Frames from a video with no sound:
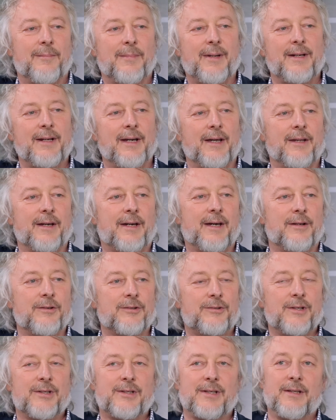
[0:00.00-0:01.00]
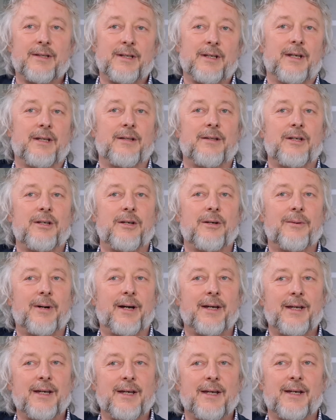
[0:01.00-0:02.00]
many other countries, in the
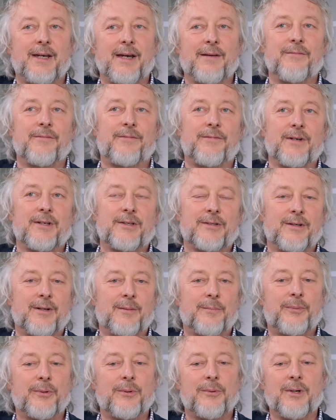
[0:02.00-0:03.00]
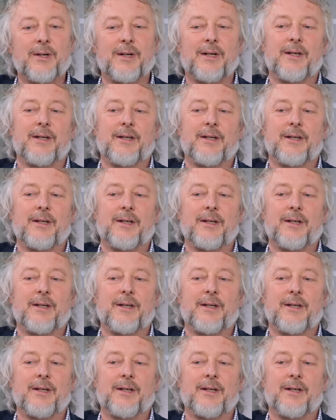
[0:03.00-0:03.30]
UAE, again, for example,